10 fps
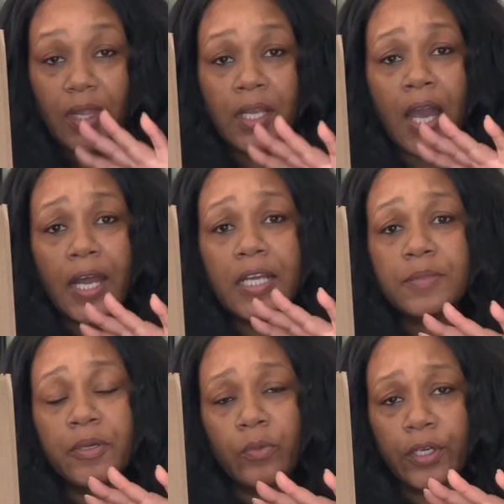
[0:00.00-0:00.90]
God has
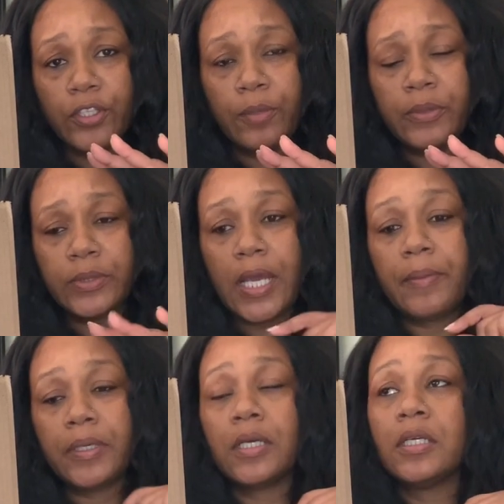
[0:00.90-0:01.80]
been working on me with that
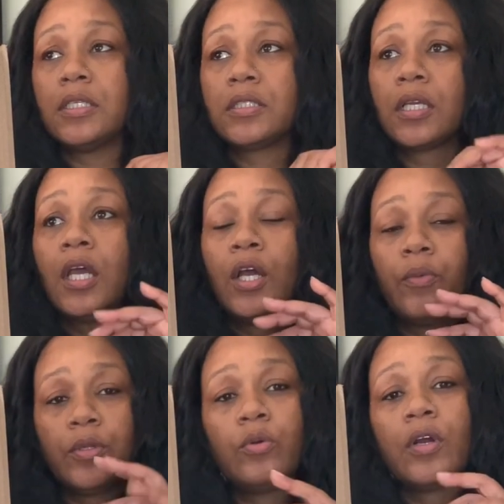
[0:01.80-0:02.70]
because
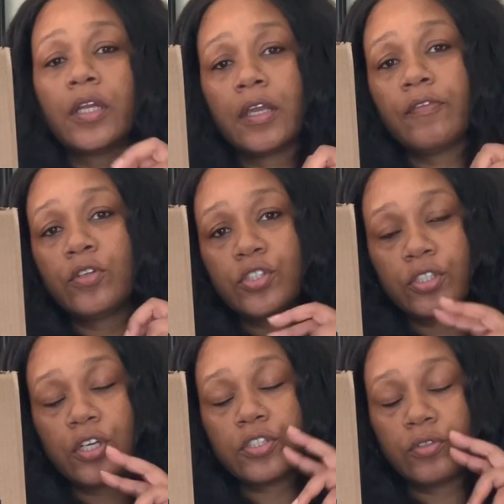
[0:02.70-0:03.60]
when you are a giver, you should
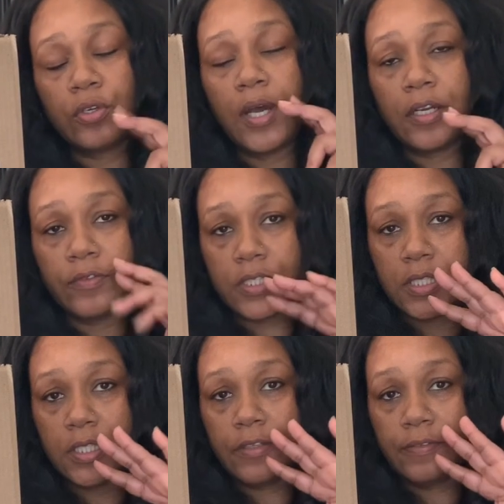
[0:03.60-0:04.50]
also know how to
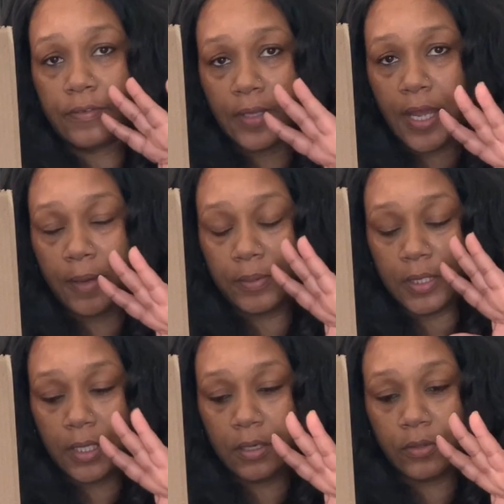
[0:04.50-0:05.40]
receive
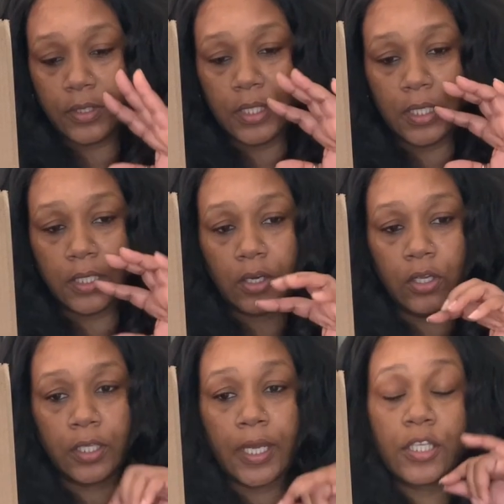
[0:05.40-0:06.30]
happily, healthy, and all of that.